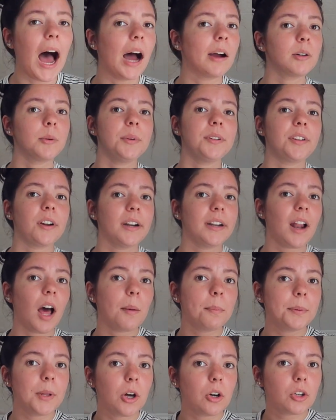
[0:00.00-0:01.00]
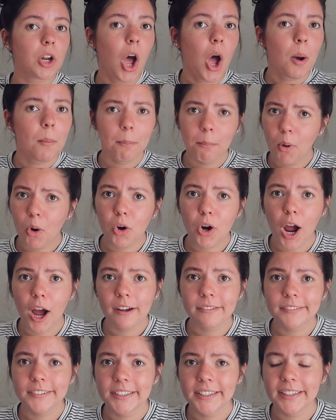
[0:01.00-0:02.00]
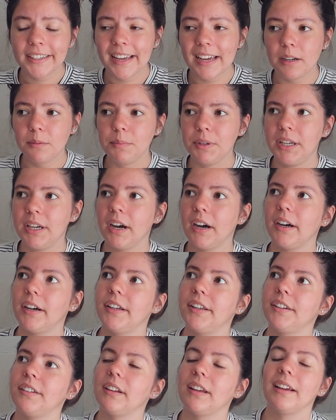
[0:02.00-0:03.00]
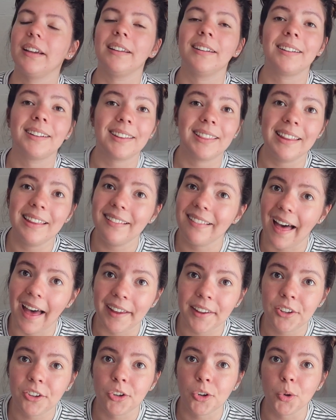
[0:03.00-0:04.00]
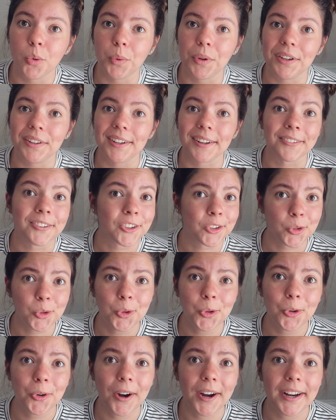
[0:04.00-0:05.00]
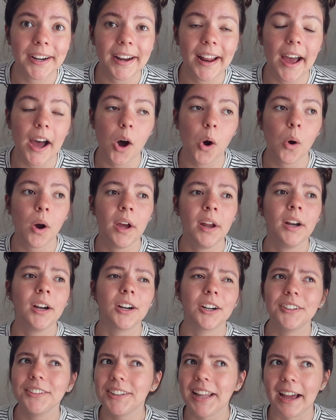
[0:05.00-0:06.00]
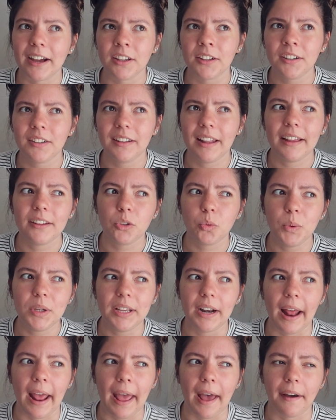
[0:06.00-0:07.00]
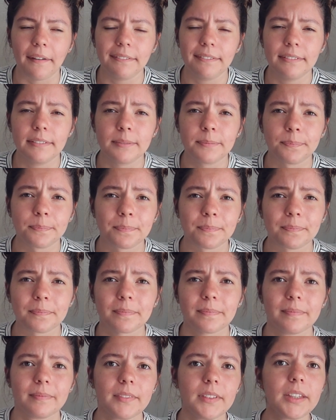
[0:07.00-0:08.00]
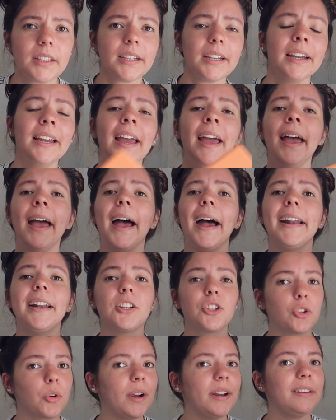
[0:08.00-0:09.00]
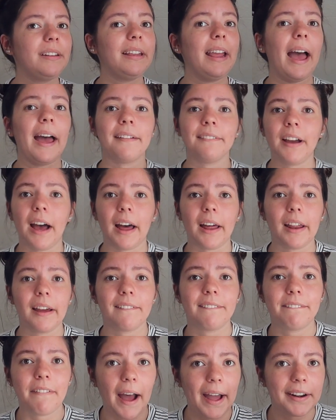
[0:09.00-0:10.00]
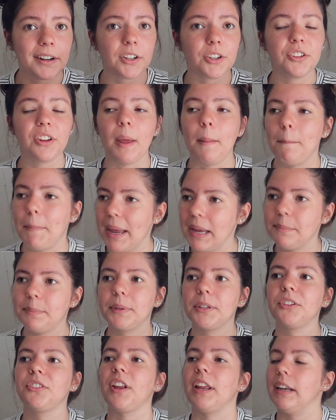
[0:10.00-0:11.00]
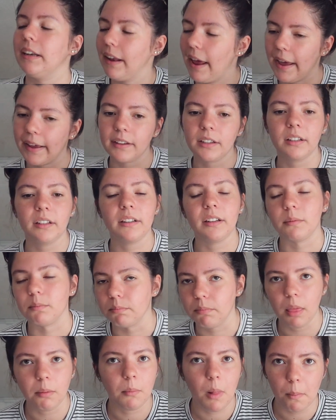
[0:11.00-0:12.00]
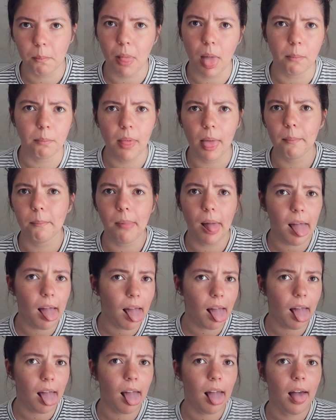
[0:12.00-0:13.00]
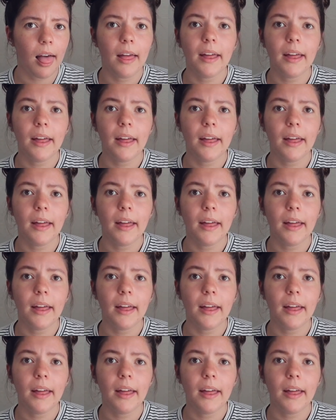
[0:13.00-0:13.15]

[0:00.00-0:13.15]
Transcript: I'm gonna be starting to upload more often again because it's the last 2 weeks of school right now, or last week and a half. And it's crazy. I've got finals and papers and tests and blah blah blah blah blah.